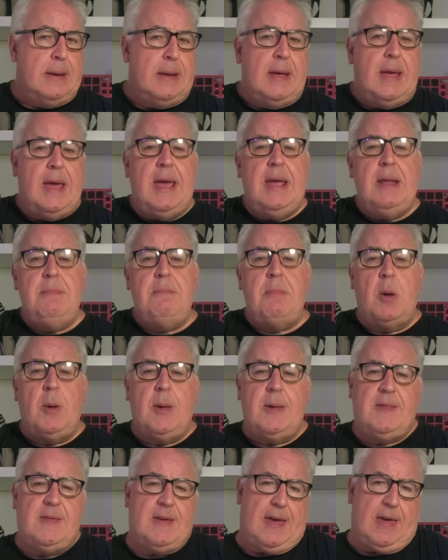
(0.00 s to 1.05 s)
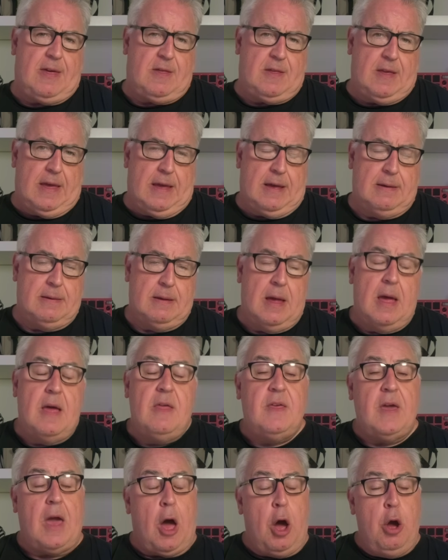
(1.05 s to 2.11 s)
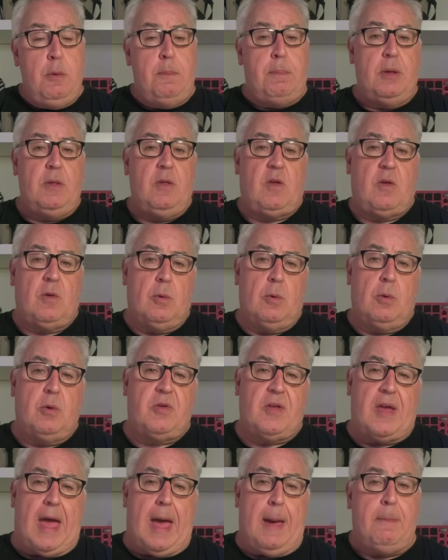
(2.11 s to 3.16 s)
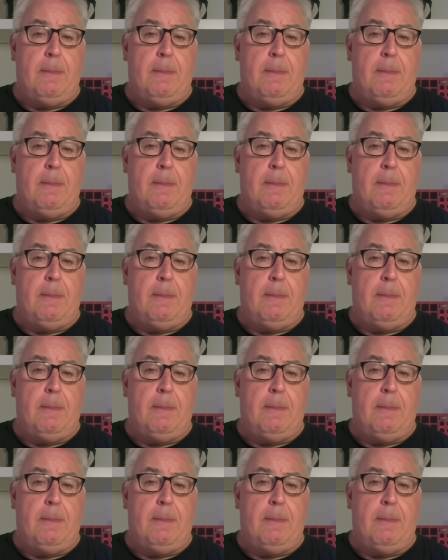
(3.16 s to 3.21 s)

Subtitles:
In my testing, the open source app